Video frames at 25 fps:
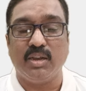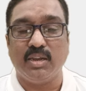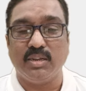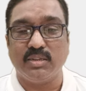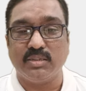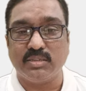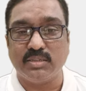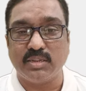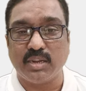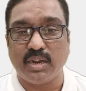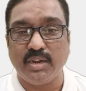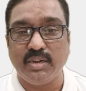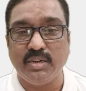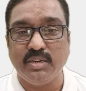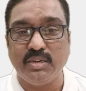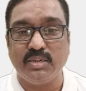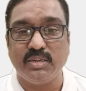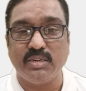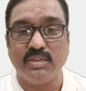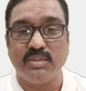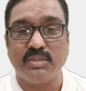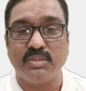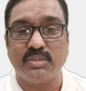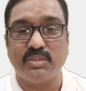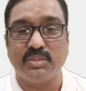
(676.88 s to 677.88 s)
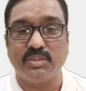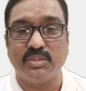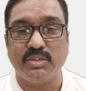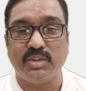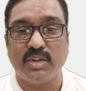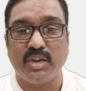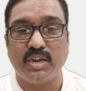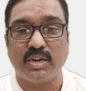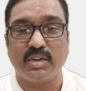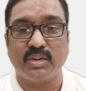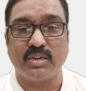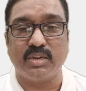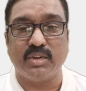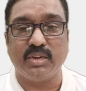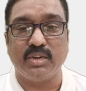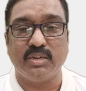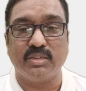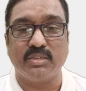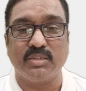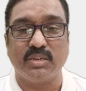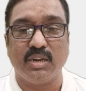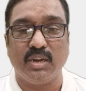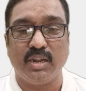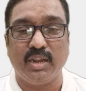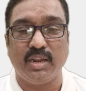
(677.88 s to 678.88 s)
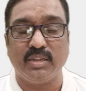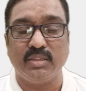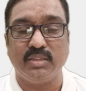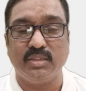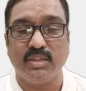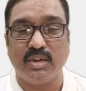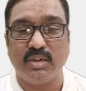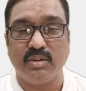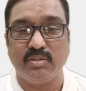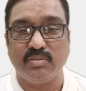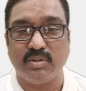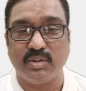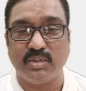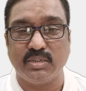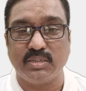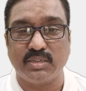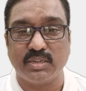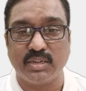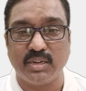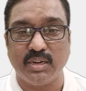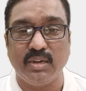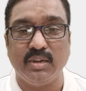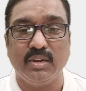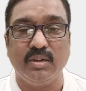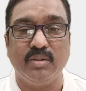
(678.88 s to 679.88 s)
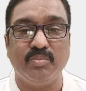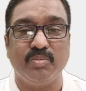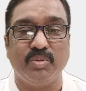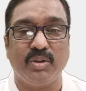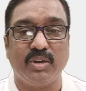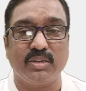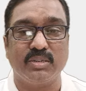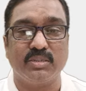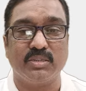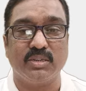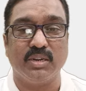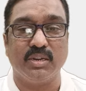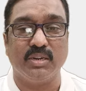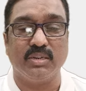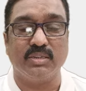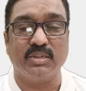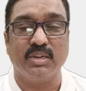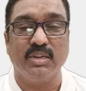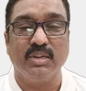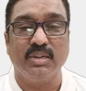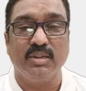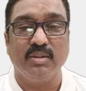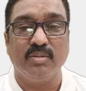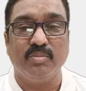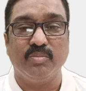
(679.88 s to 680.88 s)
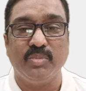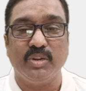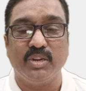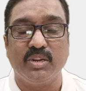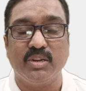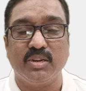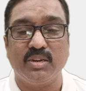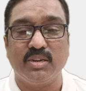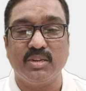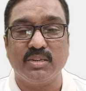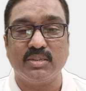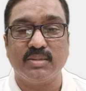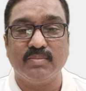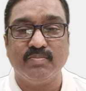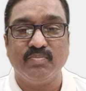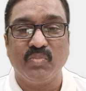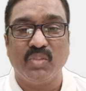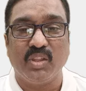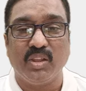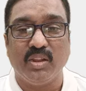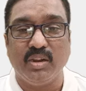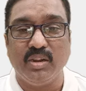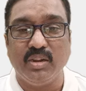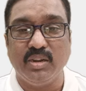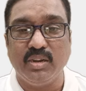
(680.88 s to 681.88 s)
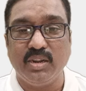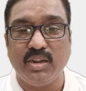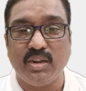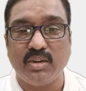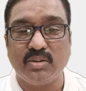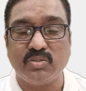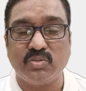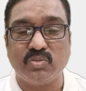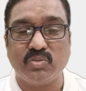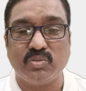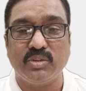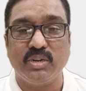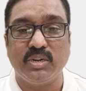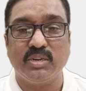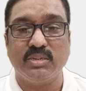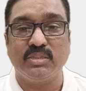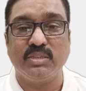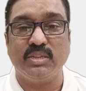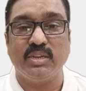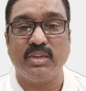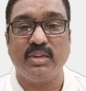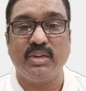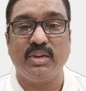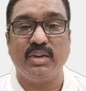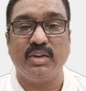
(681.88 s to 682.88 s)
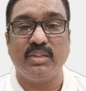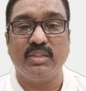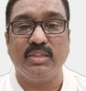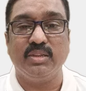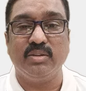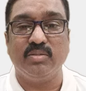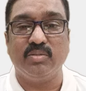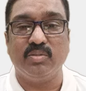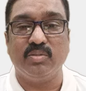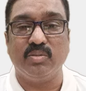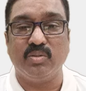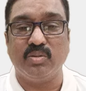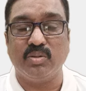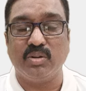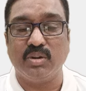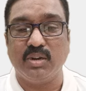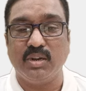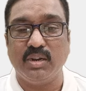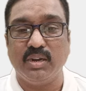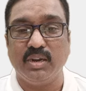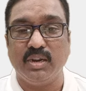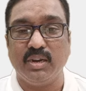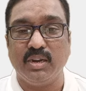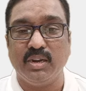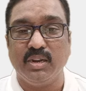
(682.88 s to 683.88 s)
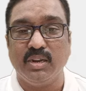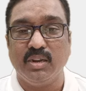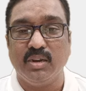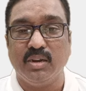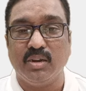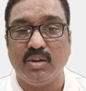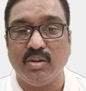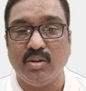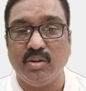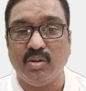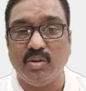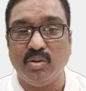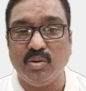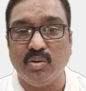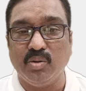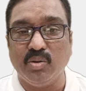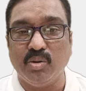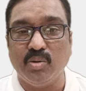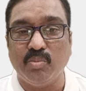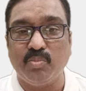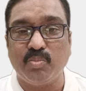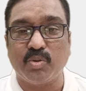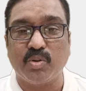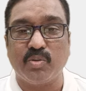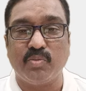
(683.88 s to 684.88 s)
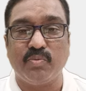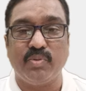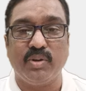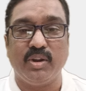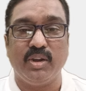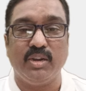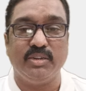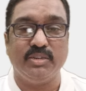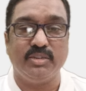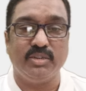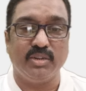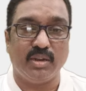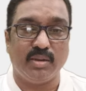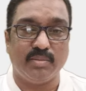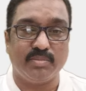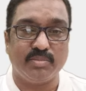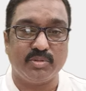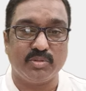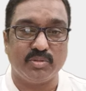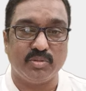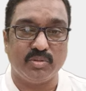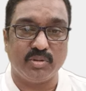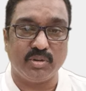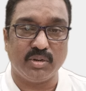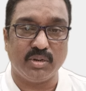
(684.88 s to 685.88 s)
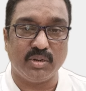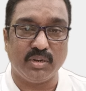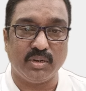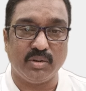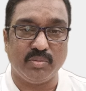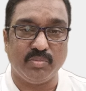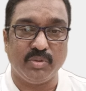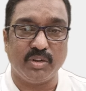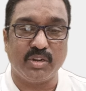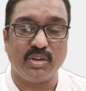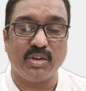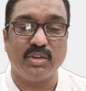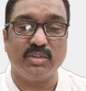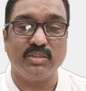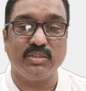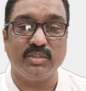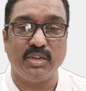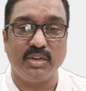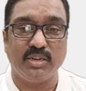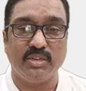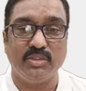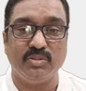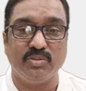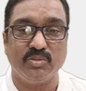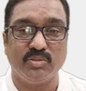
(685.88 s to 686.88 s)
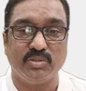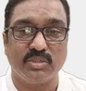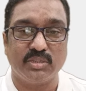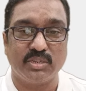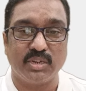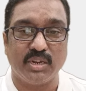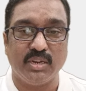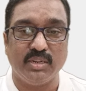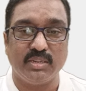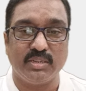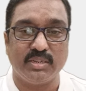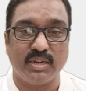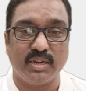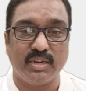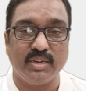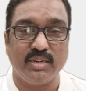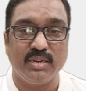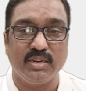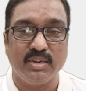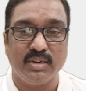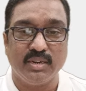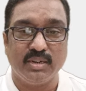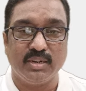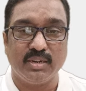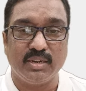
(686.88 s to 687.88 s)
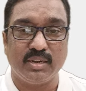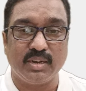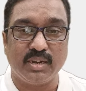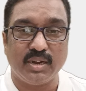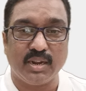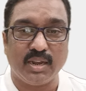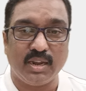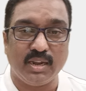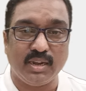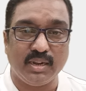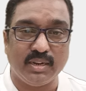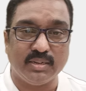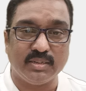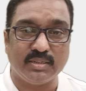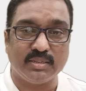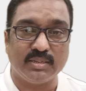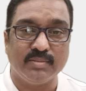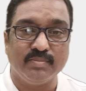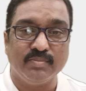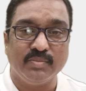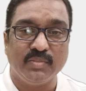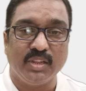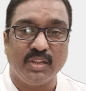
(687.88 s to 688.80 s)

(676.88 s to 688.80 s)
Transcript: scientists, doctors like that one skilled persons, because Indian students they get the only low profile jobs only because there is no skills and talents.